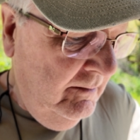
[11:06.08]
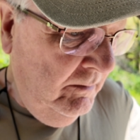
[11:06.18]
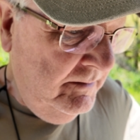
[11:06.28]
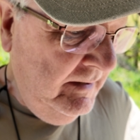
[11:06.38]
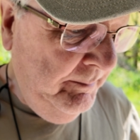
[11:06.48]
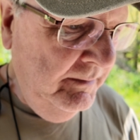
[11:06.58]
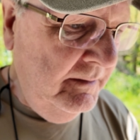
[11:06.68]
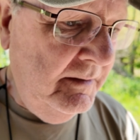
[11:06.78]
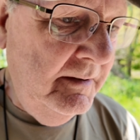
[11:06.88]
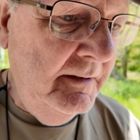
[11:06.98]
what's
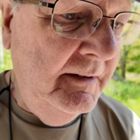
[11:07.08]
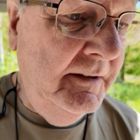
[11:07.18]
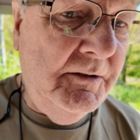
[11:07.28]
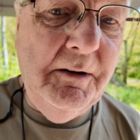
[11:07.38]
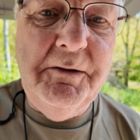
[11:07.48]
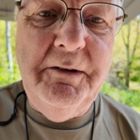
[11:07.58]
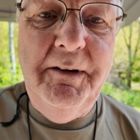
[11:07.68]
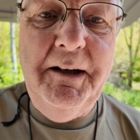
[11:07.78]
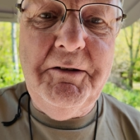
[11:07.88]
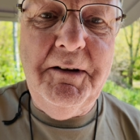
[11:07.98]
happened in terms of
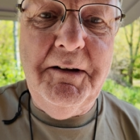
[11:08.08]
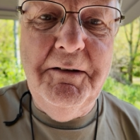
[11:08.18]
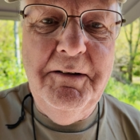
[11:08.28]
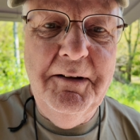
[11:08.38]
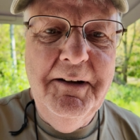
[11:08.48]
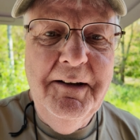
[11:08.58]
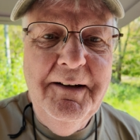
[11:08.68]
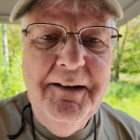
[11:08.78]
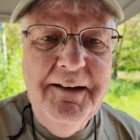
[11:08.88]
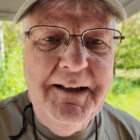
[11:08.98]

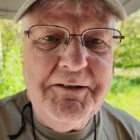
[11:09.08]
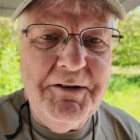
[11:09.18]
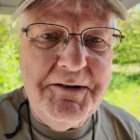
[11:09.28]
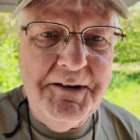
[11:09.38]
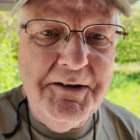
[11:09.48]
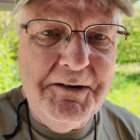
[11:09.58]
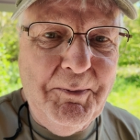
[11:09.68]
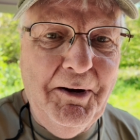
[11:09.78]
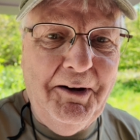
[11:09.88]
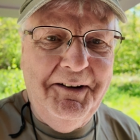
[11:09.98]
electricity
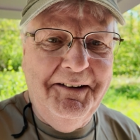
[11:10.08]
supply.